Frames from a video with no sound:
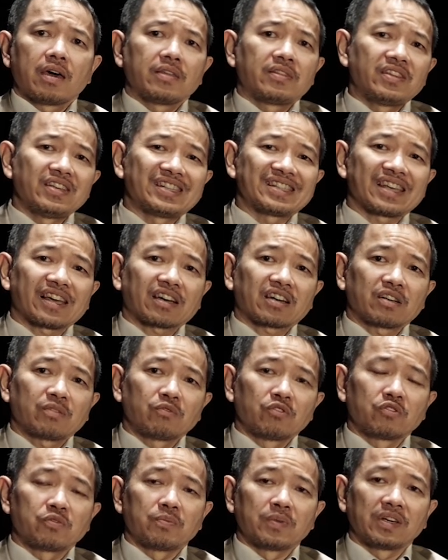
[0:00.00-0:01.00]
The second
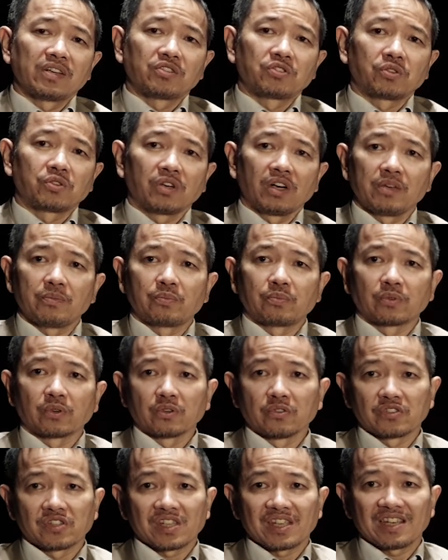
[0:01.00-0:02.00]
movement truly
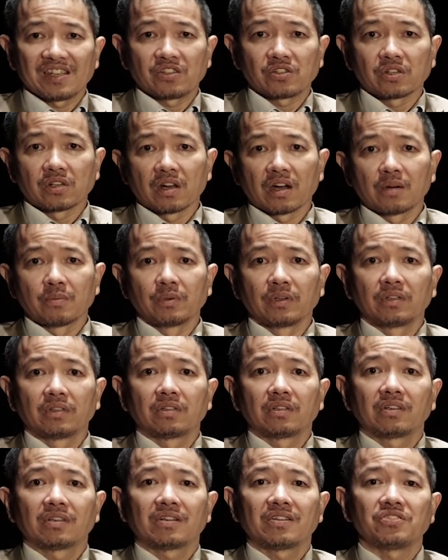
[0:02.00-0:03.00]
proves his
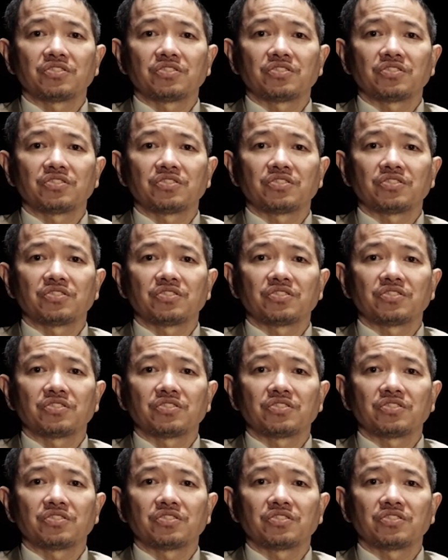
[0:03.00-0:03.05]
noble,